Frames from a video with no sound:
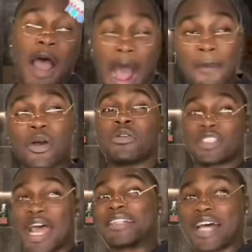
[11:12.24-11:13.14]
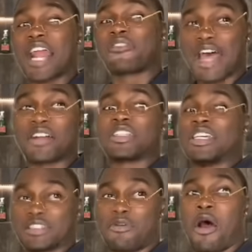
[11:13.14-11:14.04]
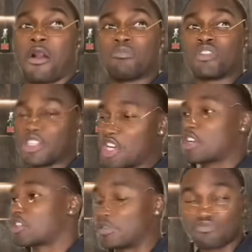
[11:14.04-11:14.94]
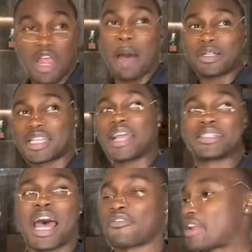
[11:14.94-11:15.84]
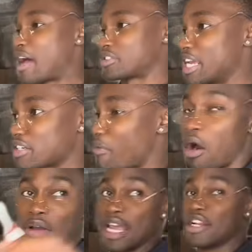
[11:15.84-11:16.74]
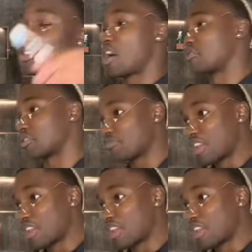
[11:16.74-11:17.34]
I'm going to take Donovan out to eat tomorrow. Seriously. I'm going to take Donovan out to eat tomorrow. He deserves it.